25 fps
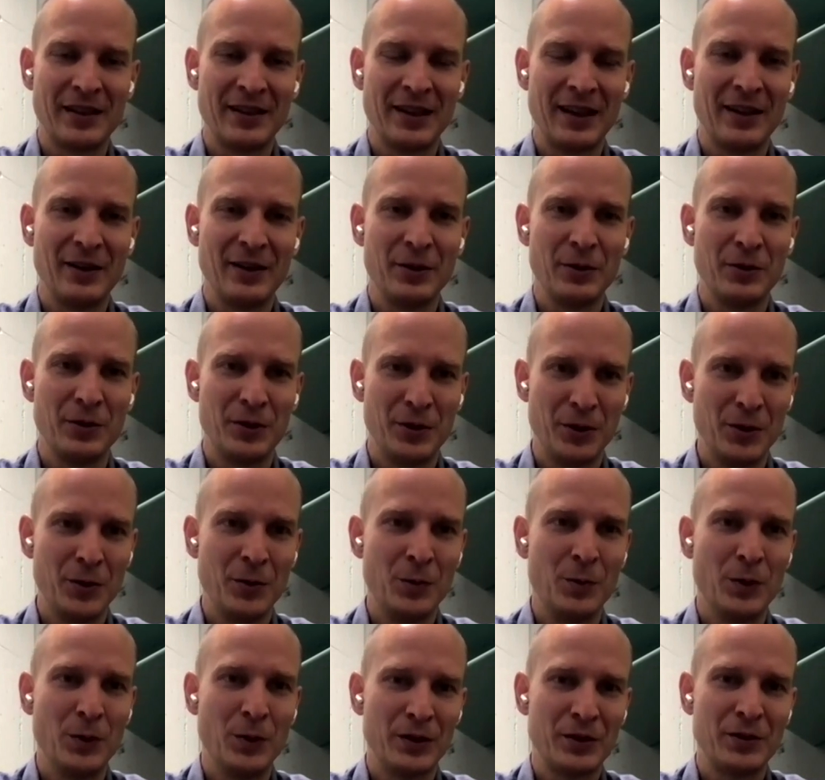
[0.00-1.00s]
and then you
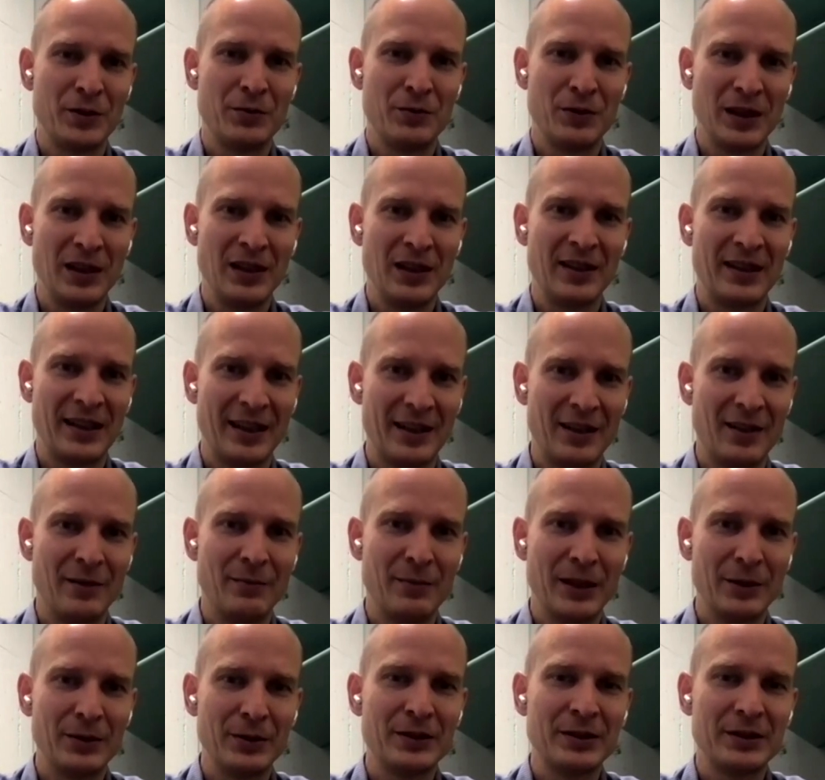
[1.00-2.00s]
do what you really care
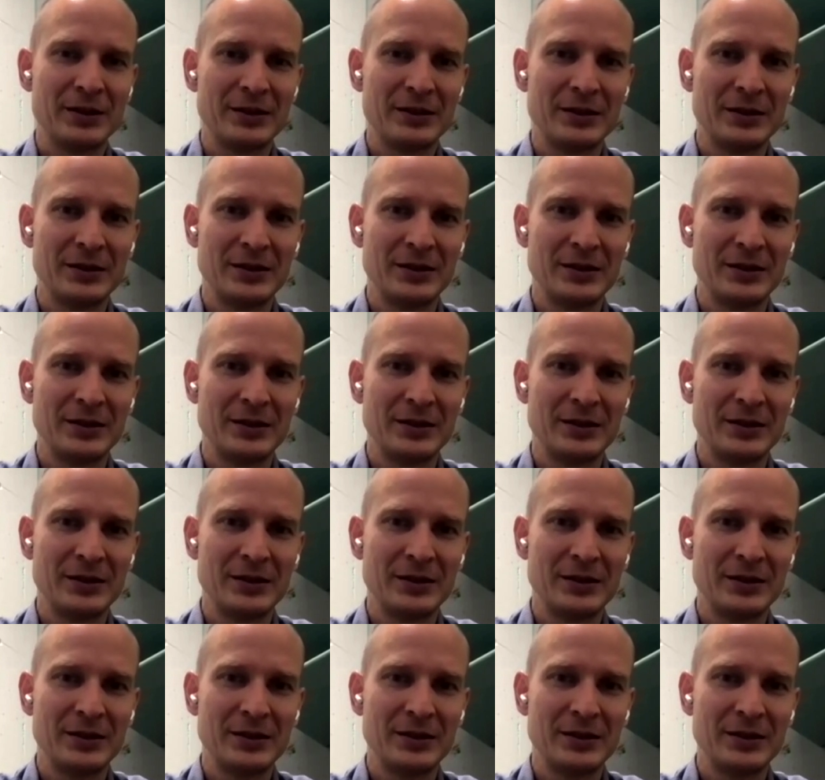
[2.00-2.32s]
about.